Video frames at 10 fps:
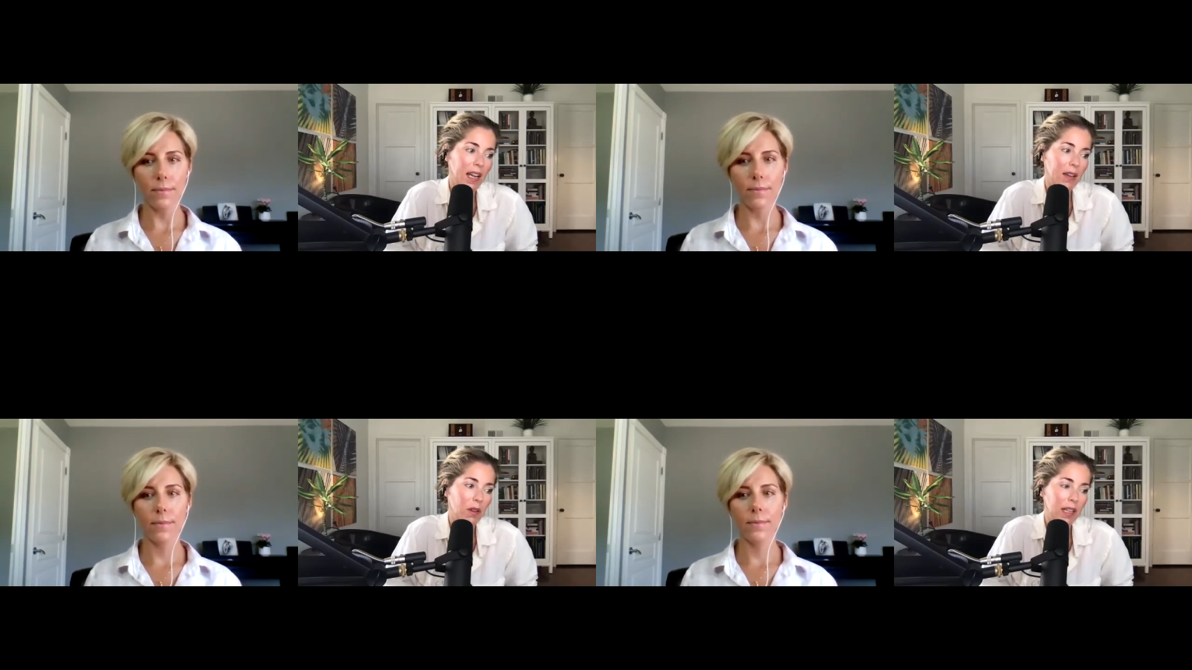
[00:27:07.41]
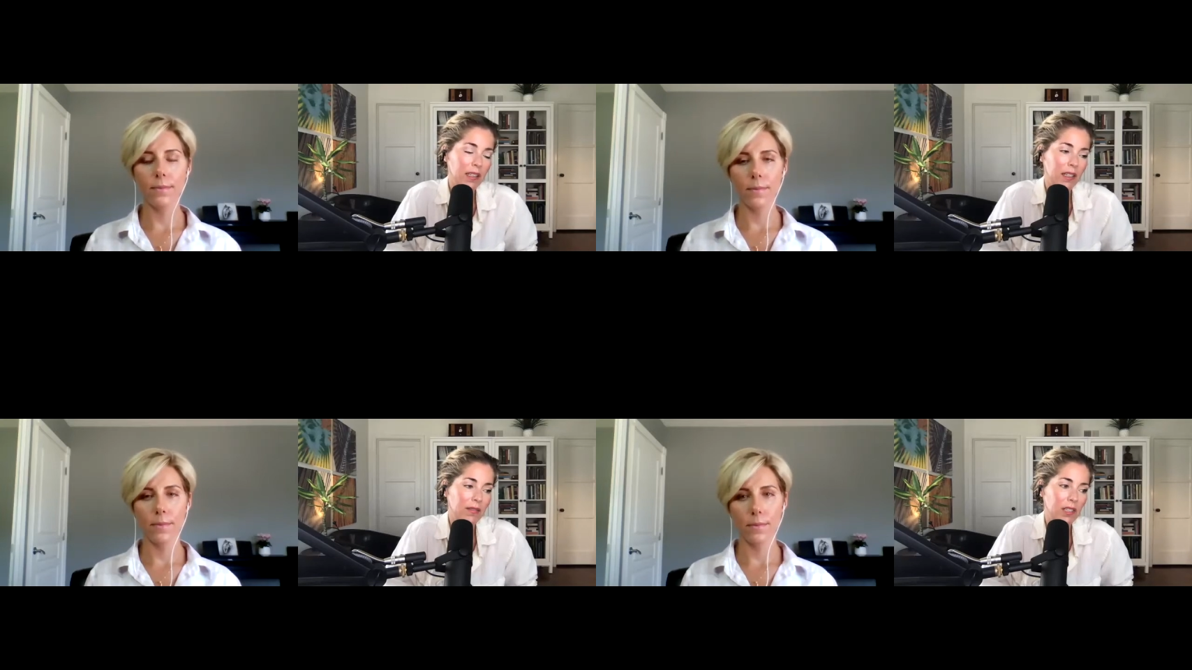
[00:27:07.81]
Speaker 1: I, would
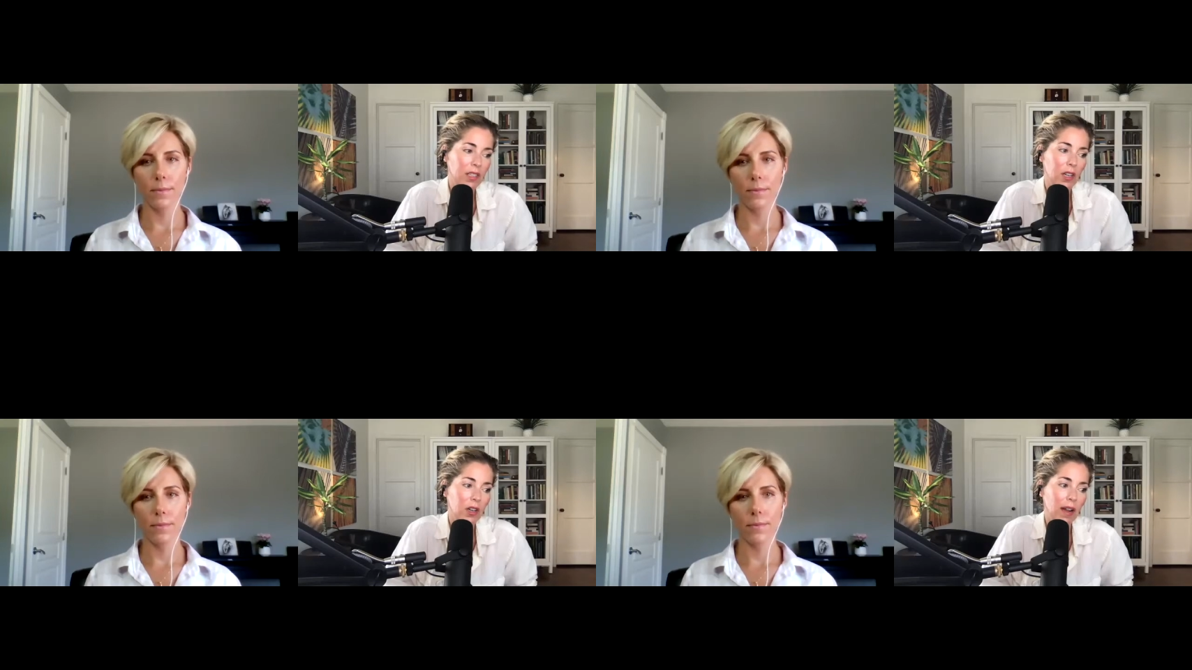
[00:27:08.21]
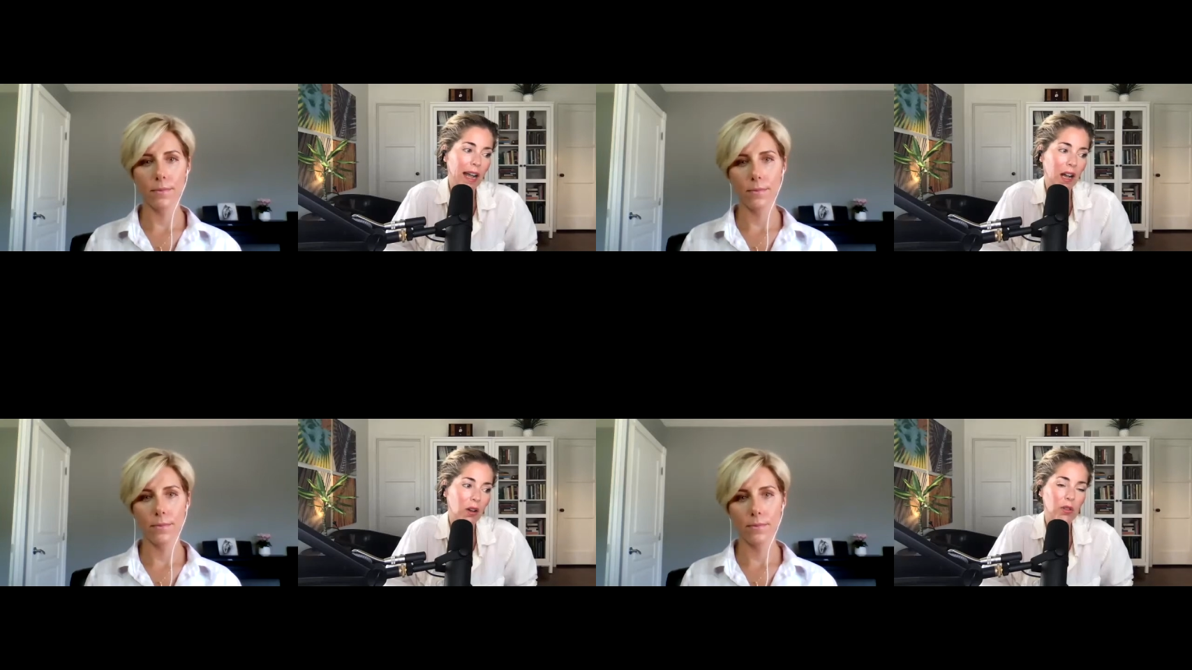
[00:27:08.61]
love to know
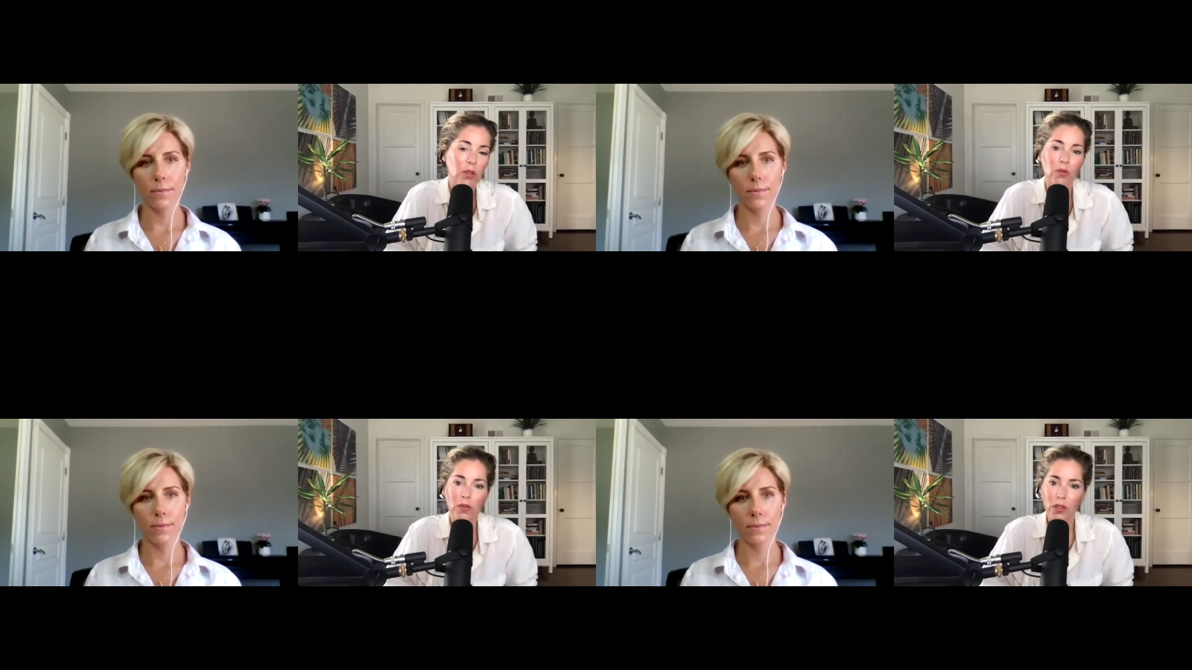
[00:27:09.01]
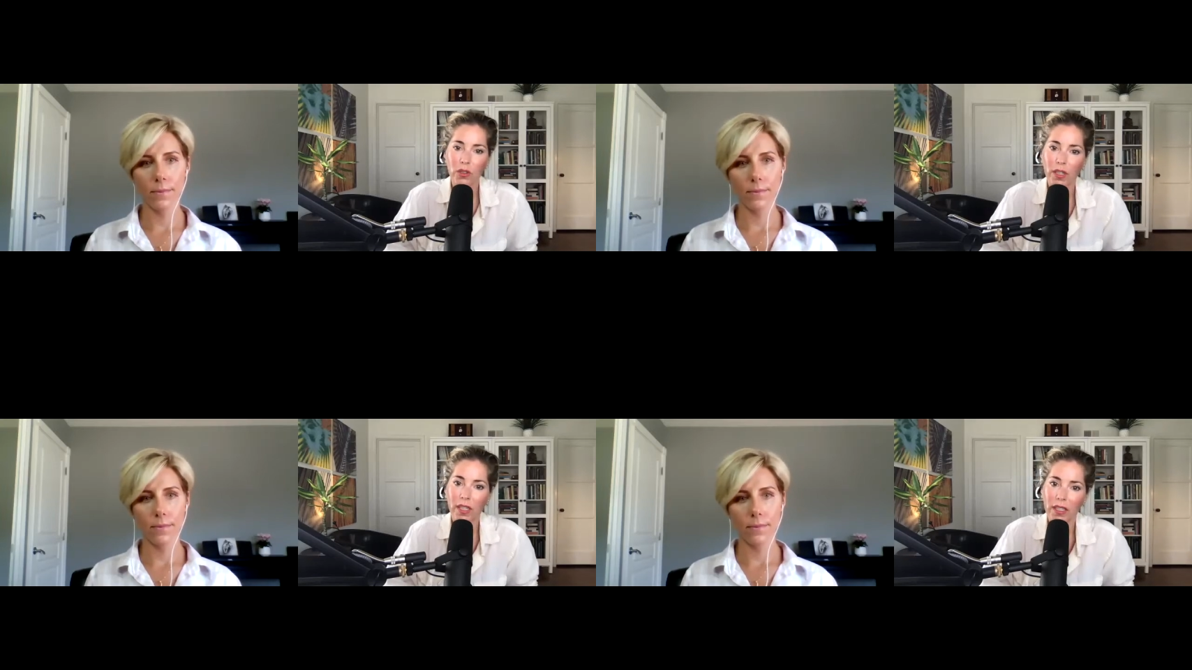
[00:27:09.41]
how you've
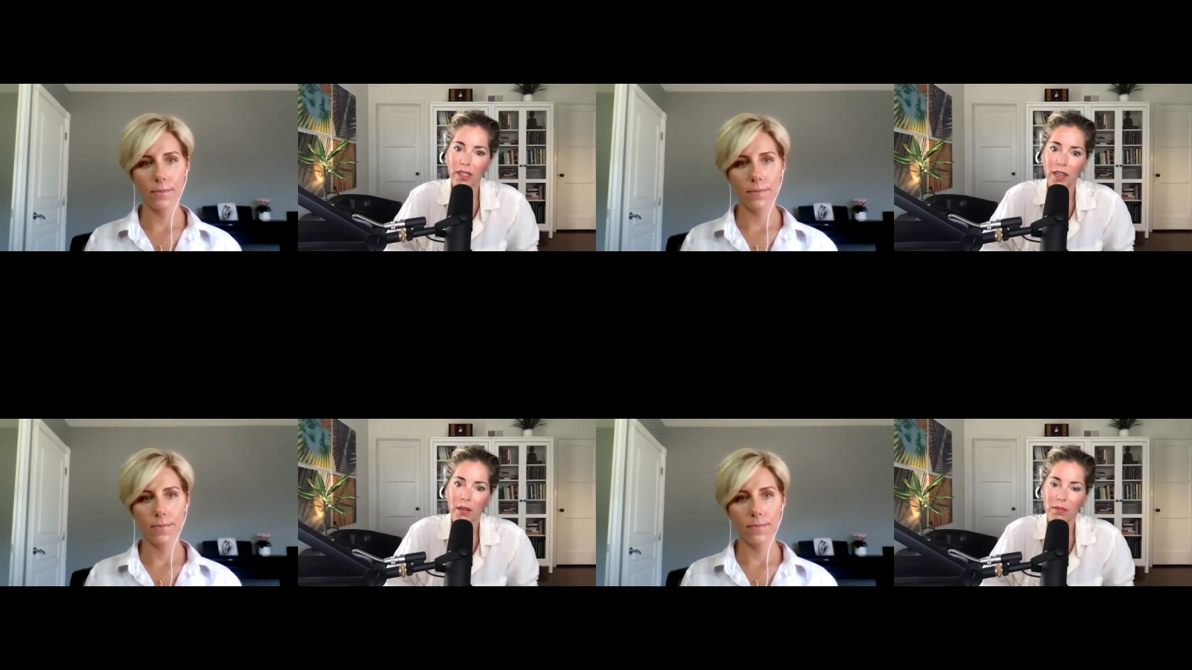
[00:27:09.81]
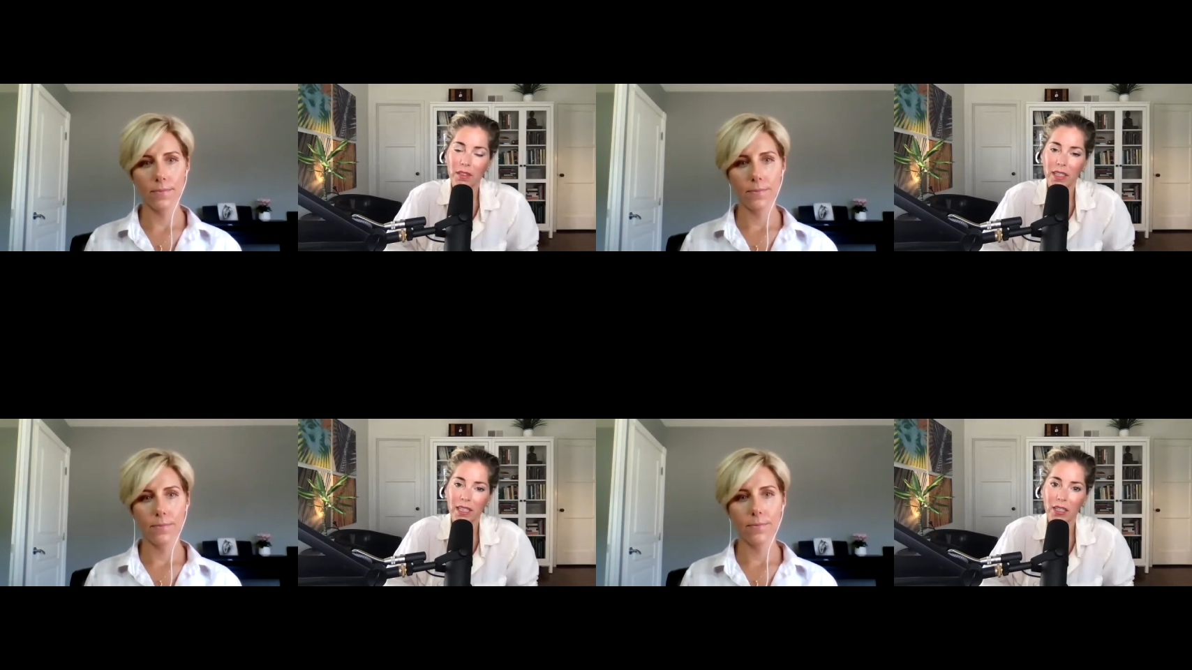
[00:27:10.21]
curated them,
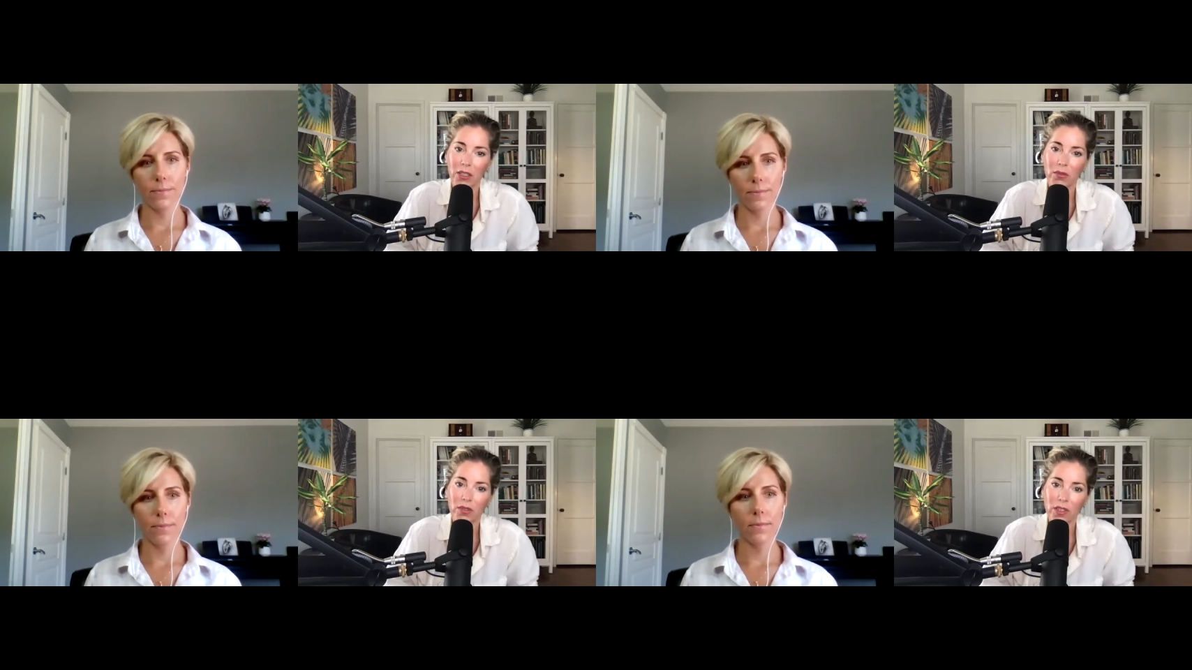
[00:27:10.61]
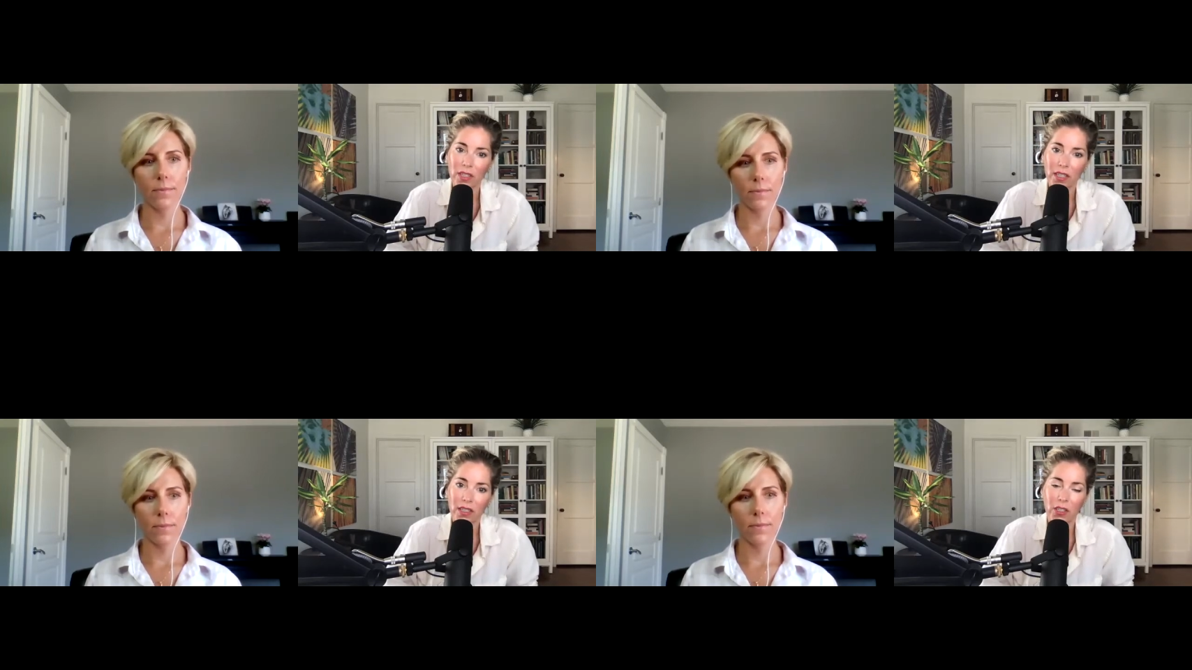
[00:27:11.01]
like how you've
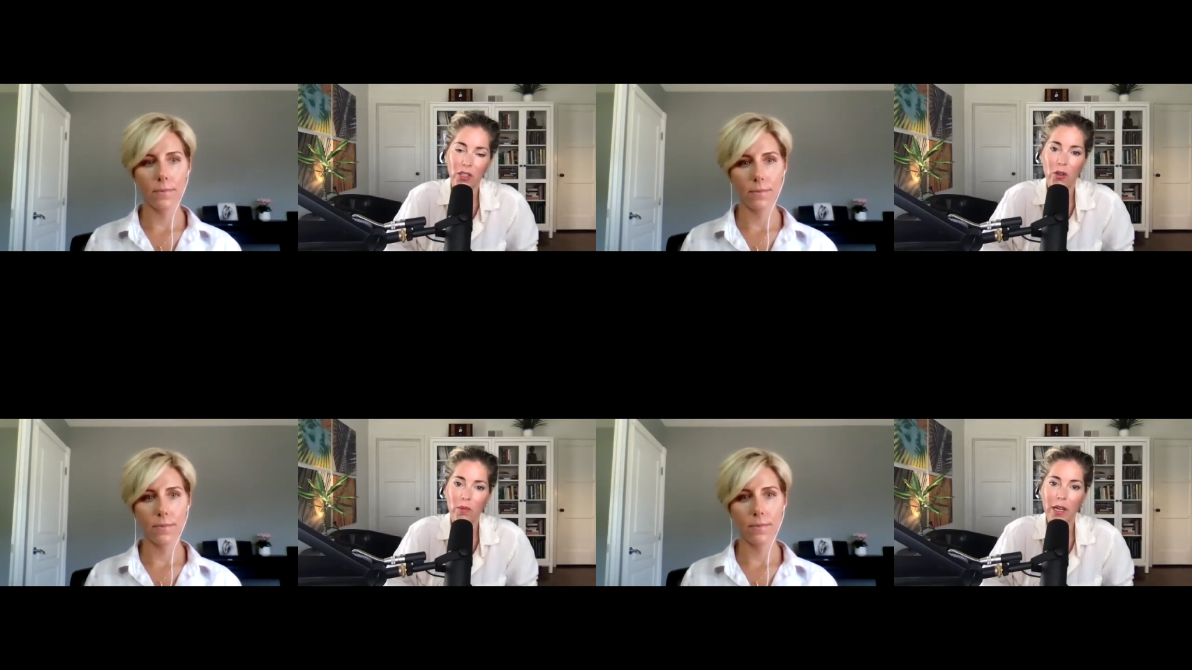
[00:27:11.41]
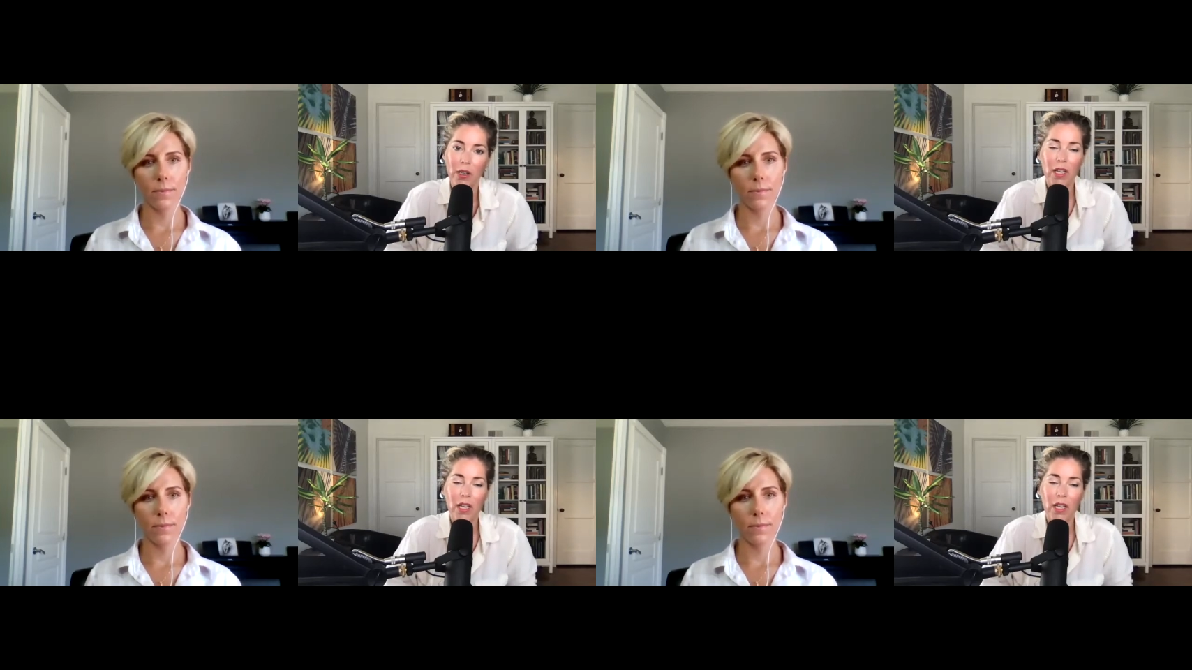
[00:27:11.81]
decided to go about.